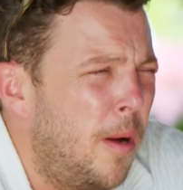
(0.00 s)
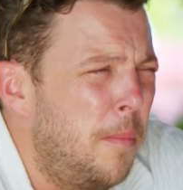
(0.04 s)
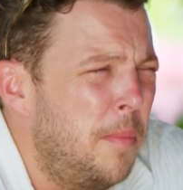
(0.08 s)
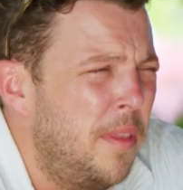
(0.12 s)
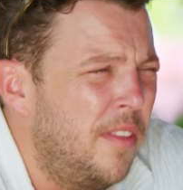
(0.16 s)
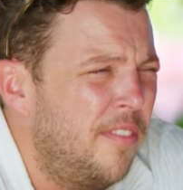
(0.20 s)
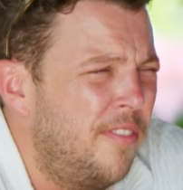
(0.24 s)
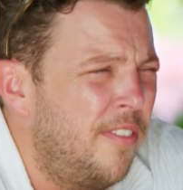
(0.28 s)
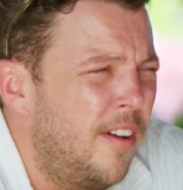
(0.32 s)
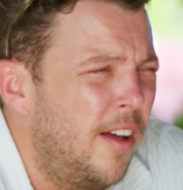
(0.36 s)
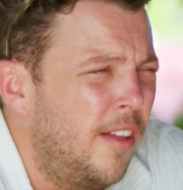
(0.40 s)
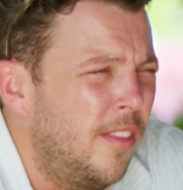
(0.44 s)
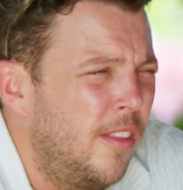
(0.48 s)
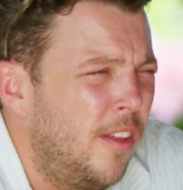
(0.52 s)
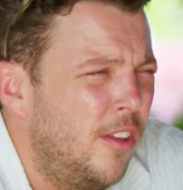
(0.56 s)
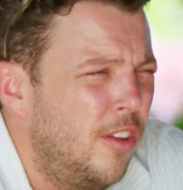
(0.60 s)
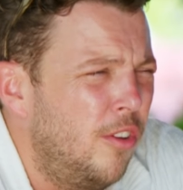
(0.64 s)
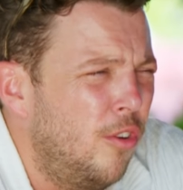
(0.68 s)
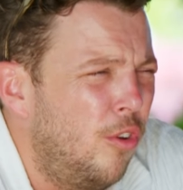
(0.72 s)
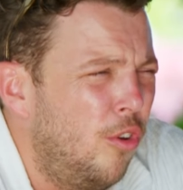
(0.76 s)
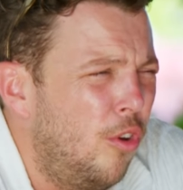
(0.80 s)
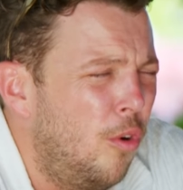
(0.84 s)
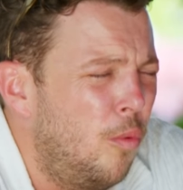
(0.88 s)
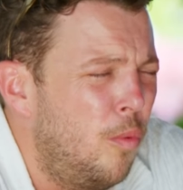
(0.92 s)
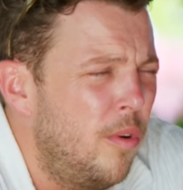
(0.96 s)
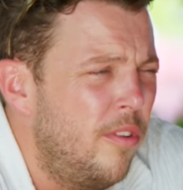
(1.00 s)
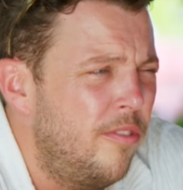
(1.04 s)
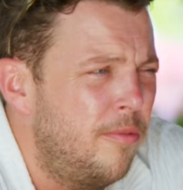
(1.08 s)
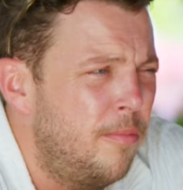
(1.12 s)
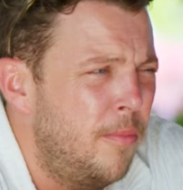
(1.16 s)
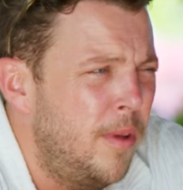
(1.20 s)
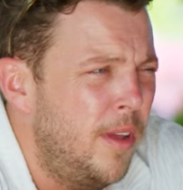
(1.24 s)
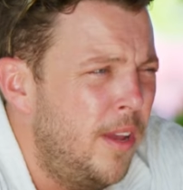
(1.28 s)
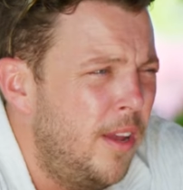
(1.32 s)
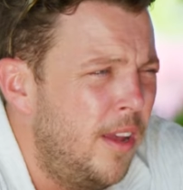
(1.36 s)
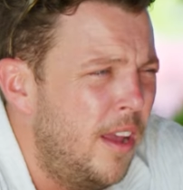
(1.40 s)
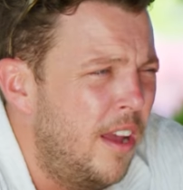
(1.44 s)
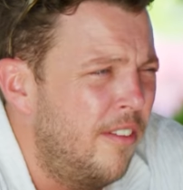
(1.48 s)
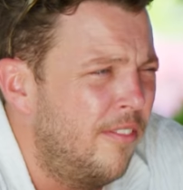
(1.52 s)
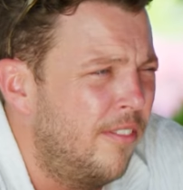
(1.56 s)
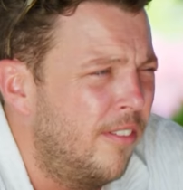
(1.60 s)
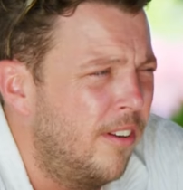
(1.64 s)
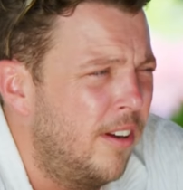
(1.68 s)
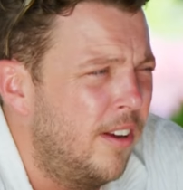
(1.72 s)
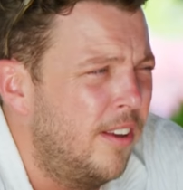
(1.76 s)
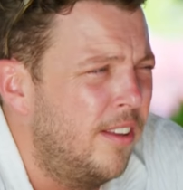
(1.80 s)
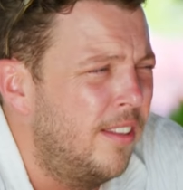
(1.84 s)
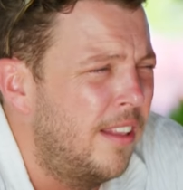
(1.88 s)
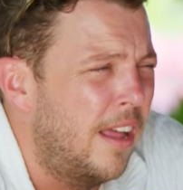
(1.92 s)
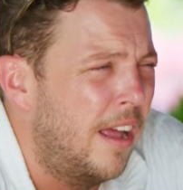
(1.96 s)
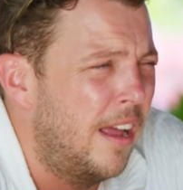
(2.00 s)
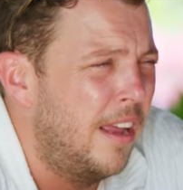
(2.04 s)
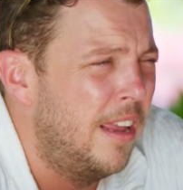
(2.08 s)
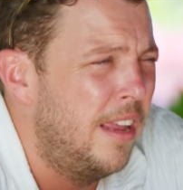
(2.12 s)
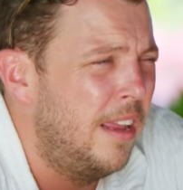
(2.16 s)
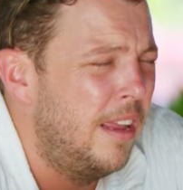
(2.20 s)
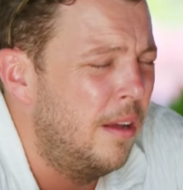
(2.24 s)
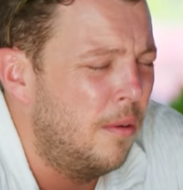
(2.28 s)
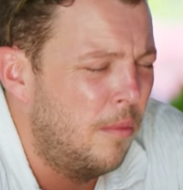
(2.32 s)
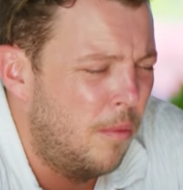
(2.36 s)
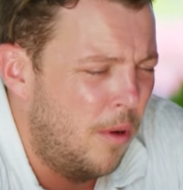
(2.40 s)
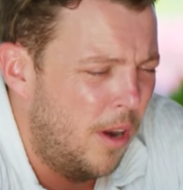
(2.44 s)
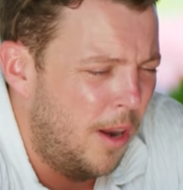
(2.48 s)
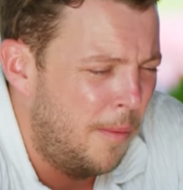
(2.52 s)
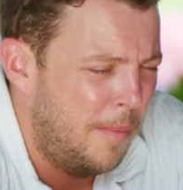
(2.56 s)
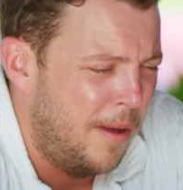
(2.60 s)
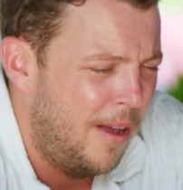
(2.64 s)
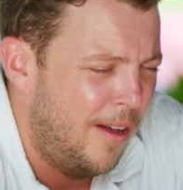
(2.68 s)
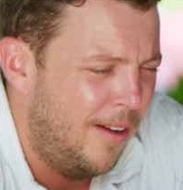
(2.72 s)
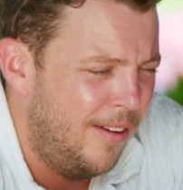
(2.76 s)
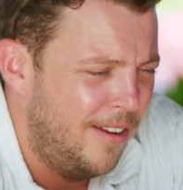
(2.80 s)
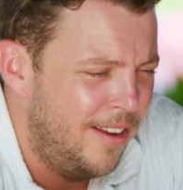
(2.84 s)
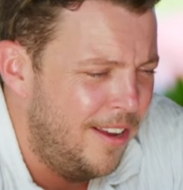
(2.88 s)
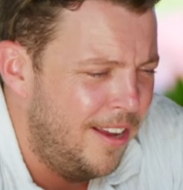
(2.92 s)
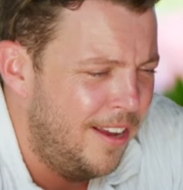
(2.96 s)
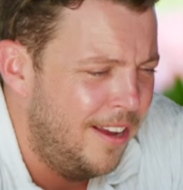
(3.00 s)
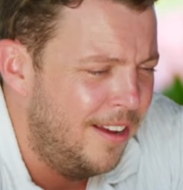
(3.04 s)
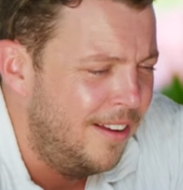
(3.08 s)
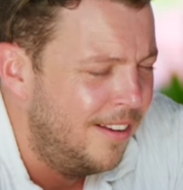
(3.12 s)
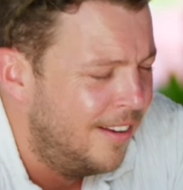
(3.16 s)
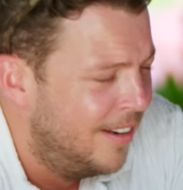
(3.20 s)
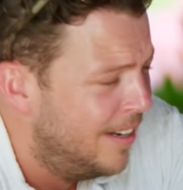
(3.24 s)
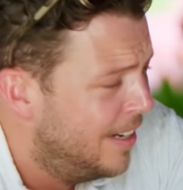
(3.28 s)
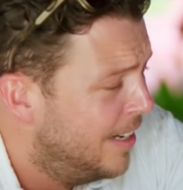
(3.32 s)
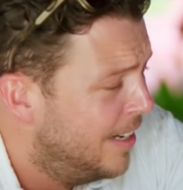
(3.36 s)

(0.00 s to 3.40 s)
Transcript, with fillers: might be the fact that you're not with me every day while I'm out here.